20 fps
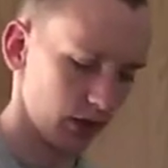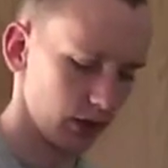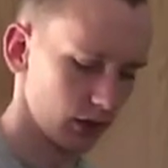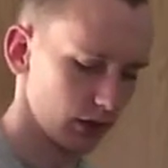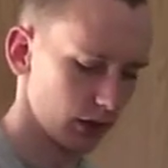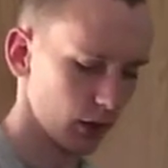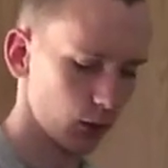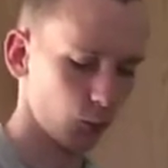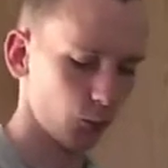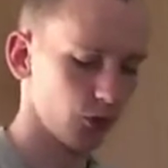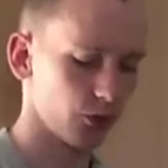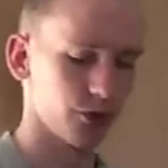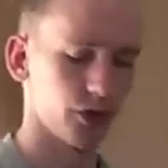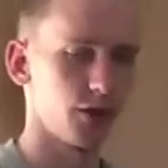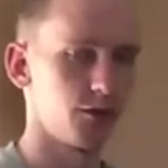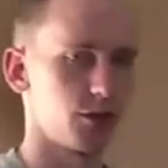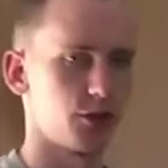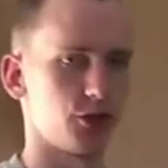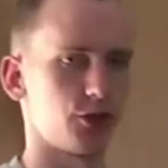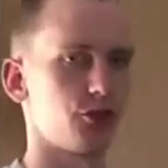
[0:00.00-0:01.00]
Like, once I've
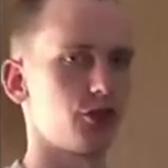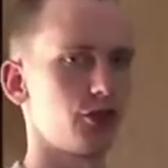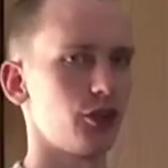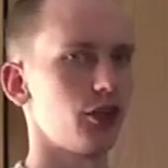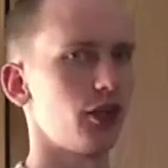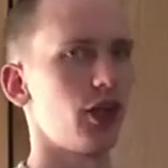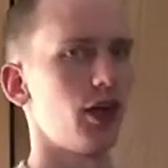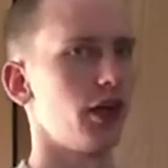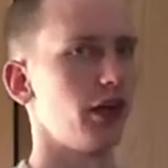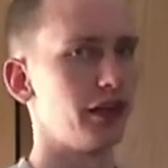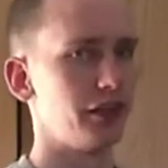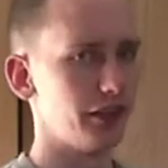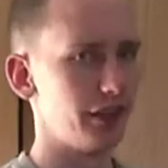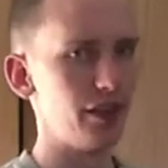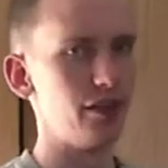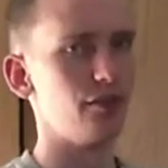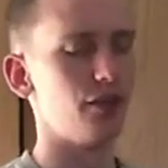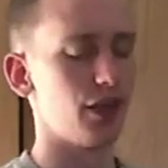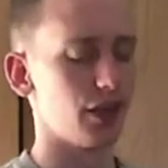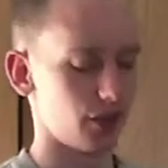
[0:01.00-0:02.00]
adjusted it, I need
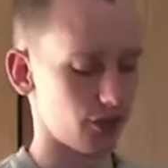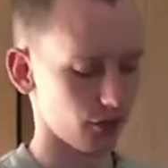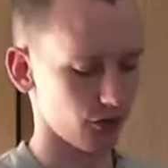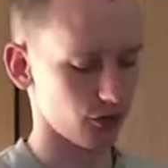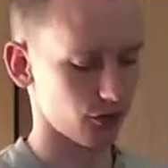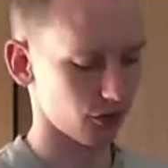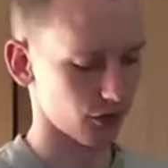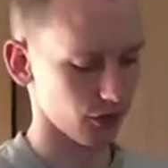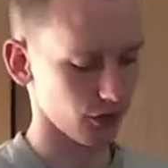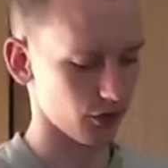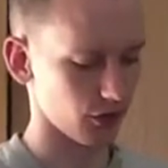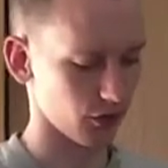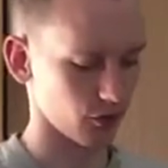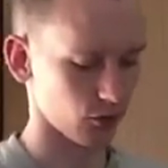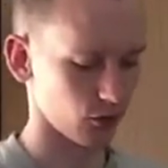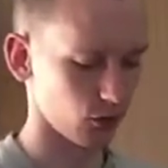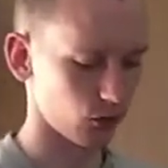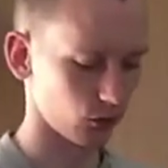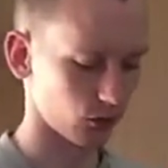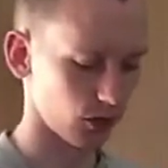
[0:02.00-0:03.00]
it, because it takes a
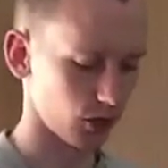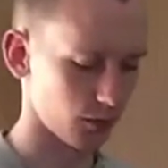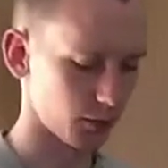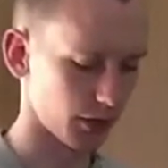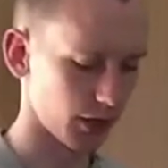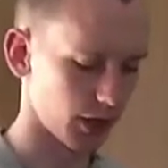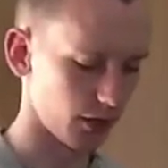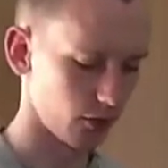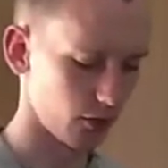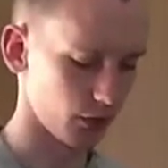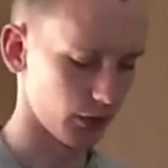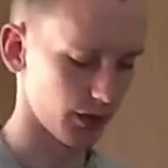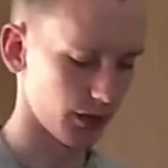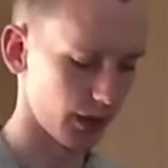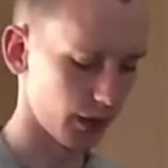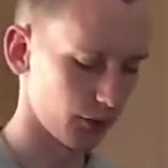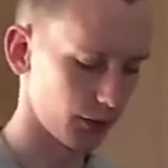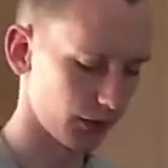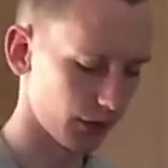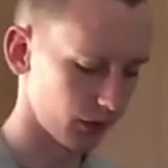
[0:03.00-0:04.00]
long time to get into it.
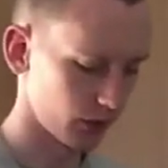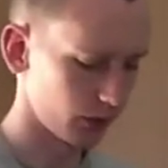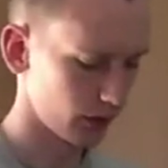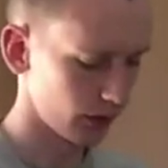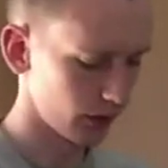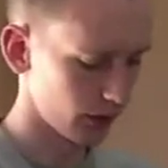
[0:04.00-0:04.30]
There we go.